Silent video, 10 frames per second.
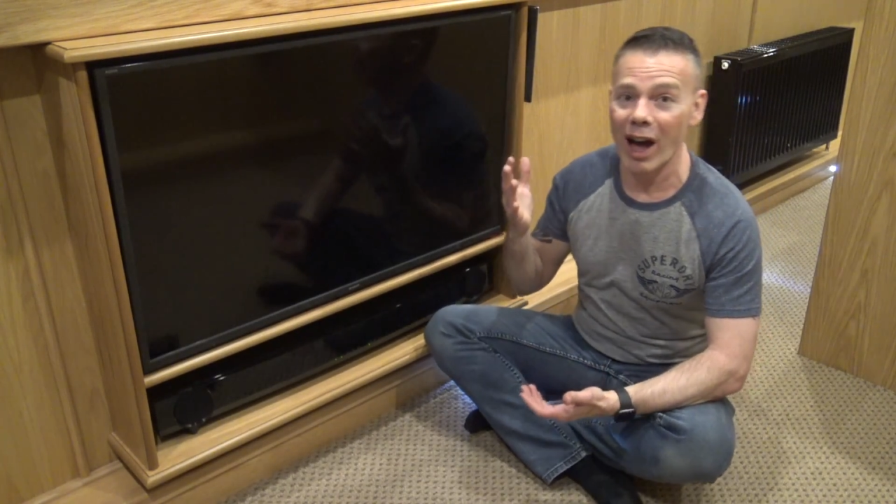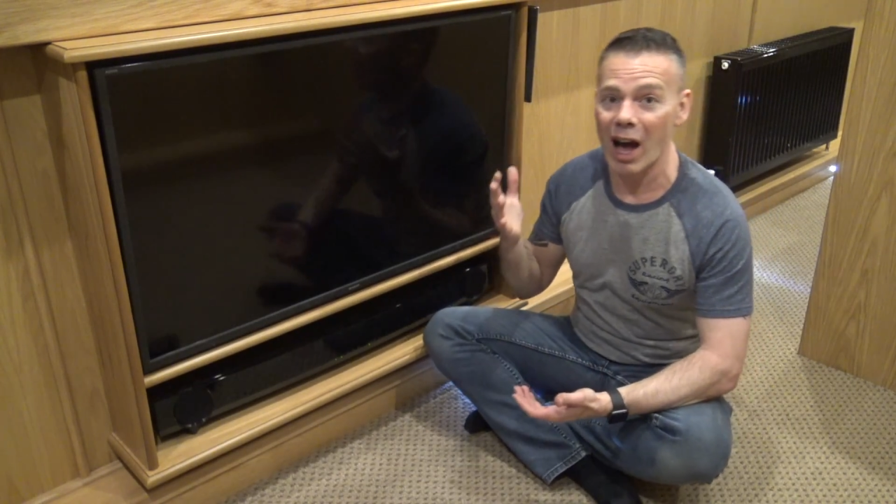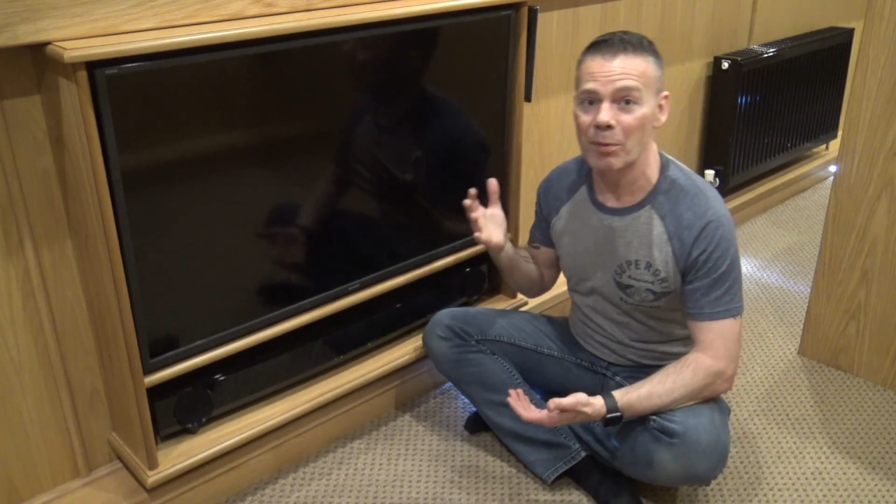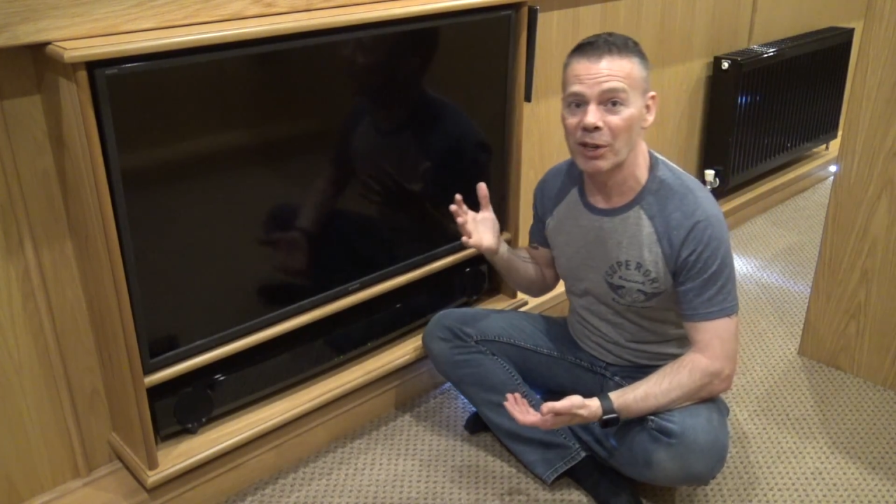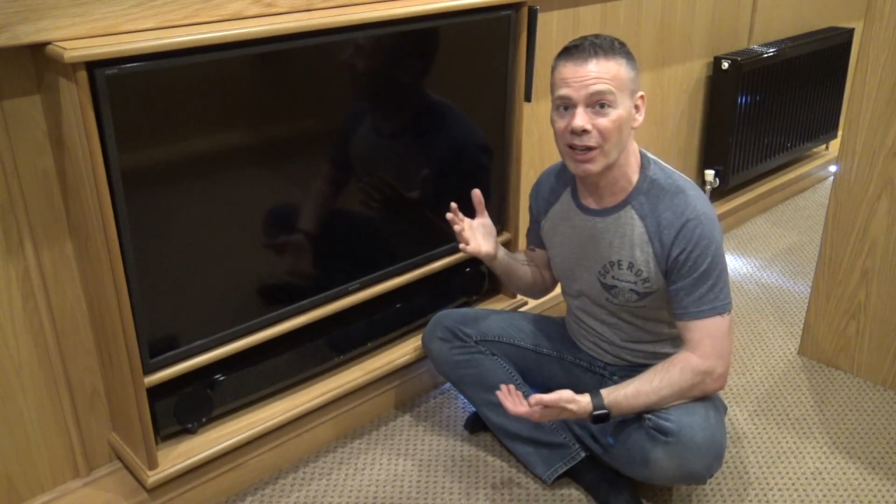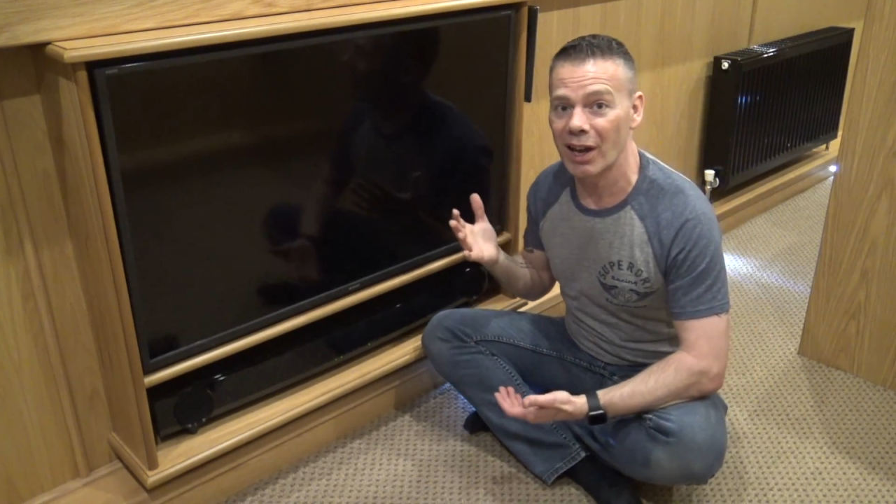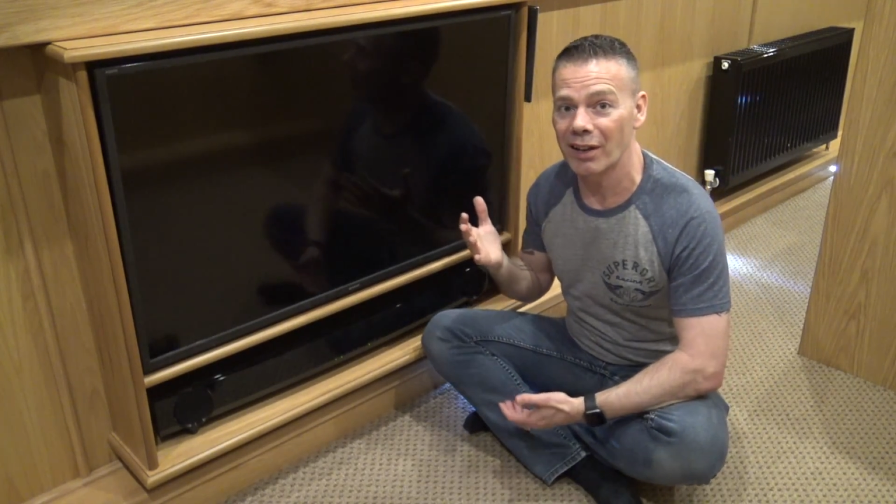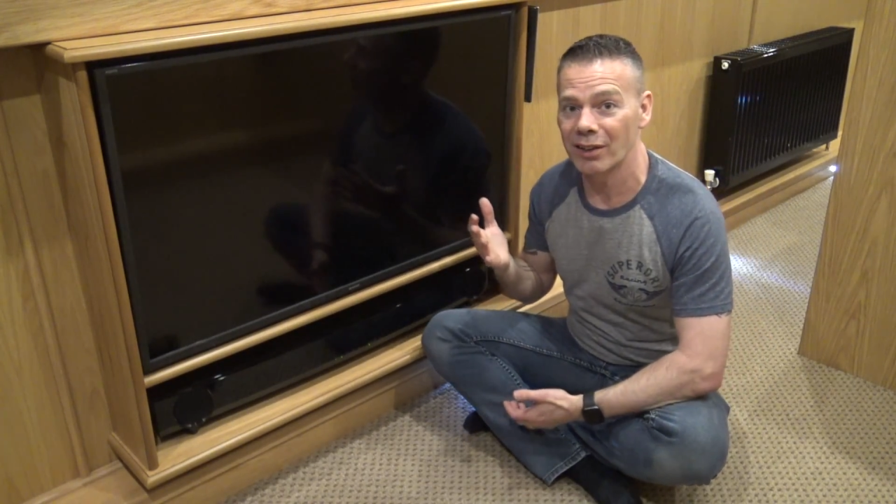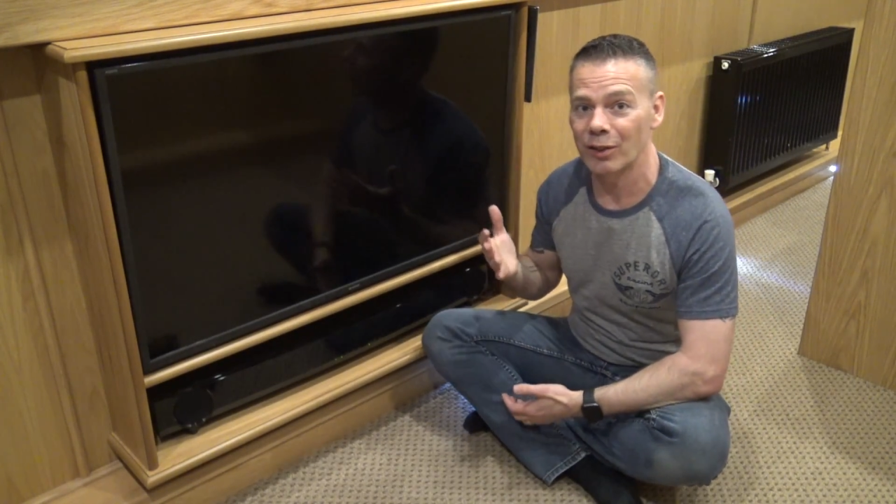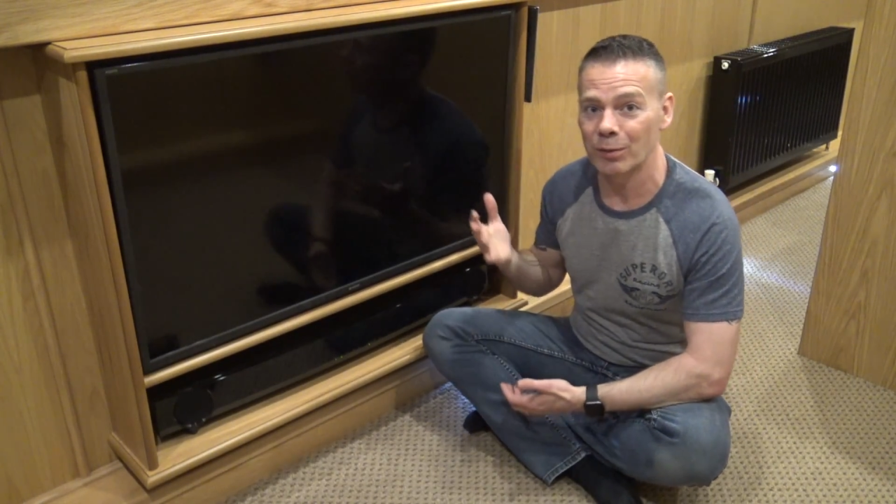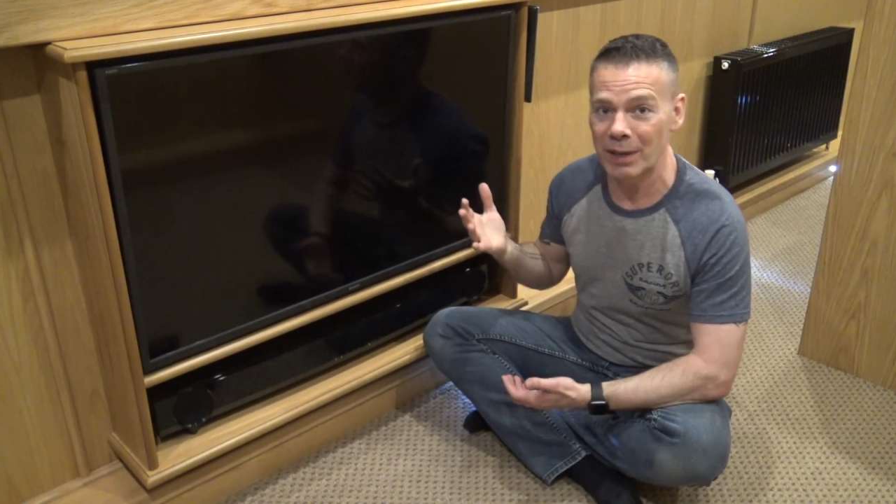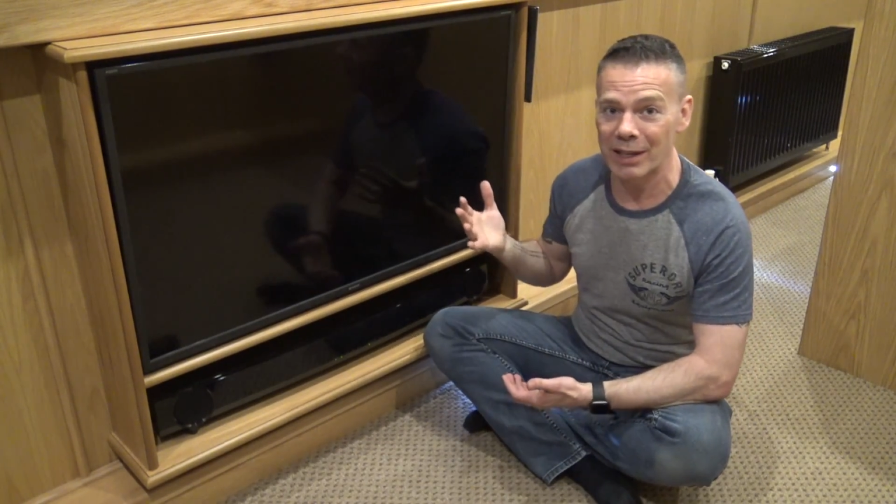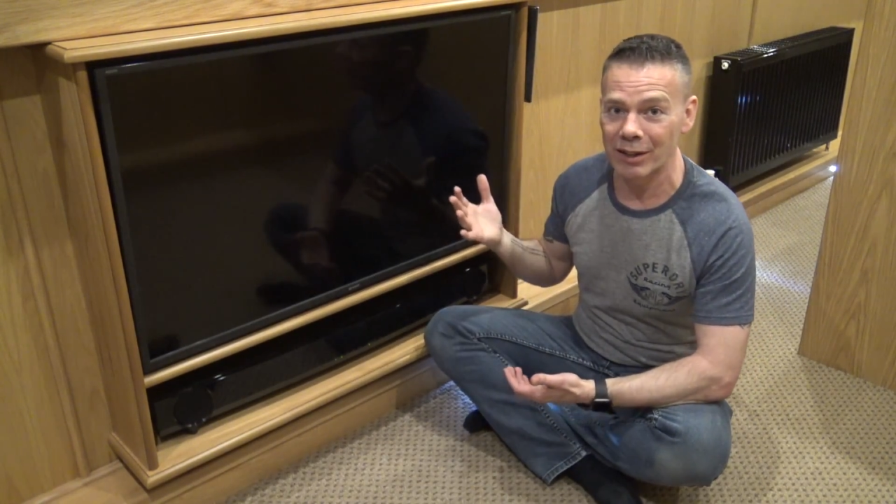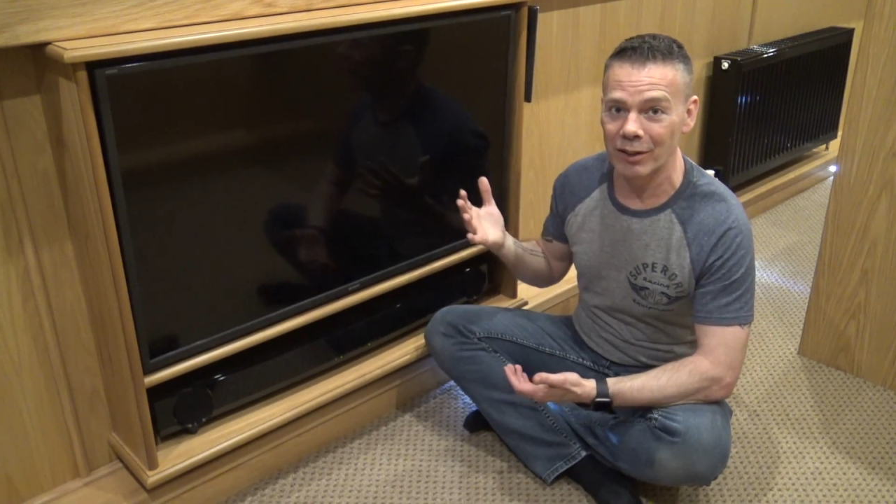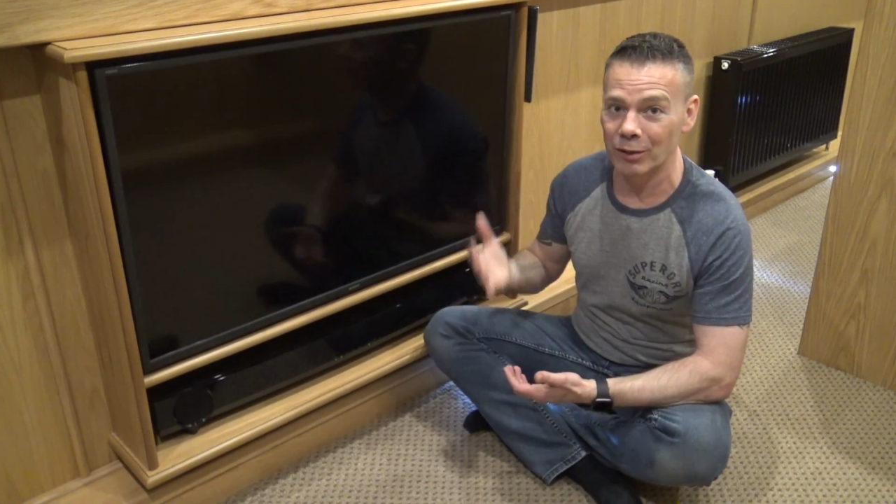Harman Kardon
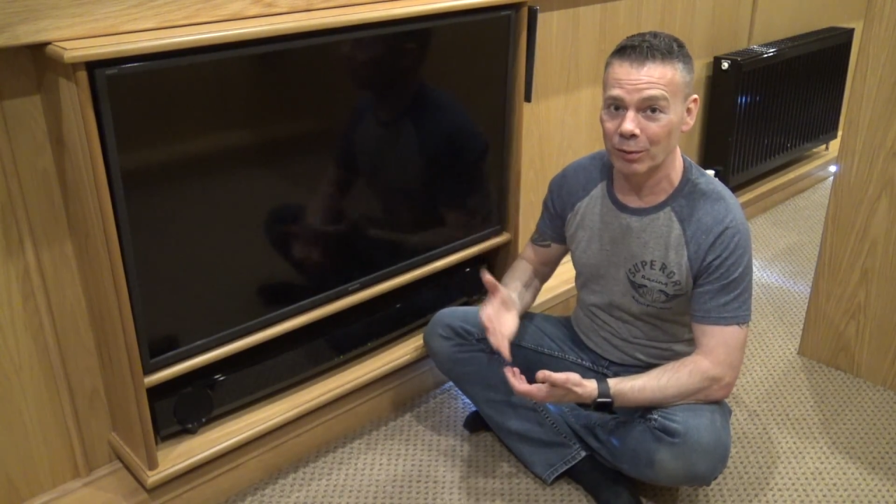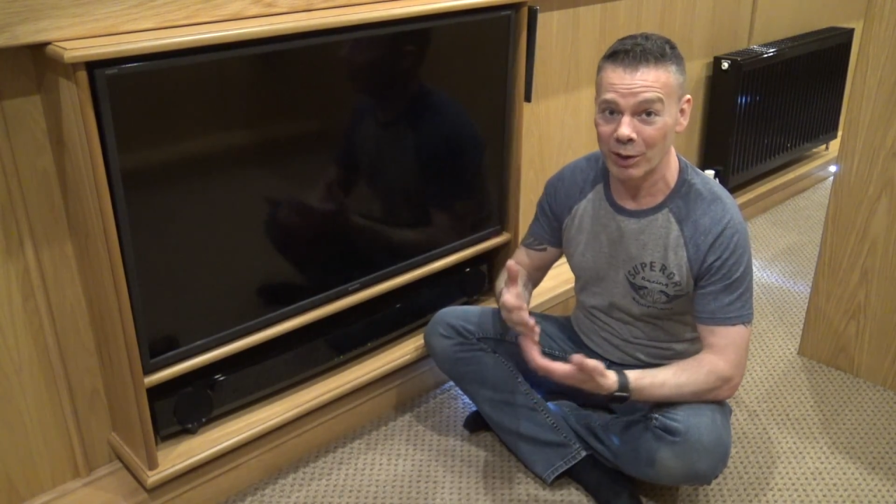speakers,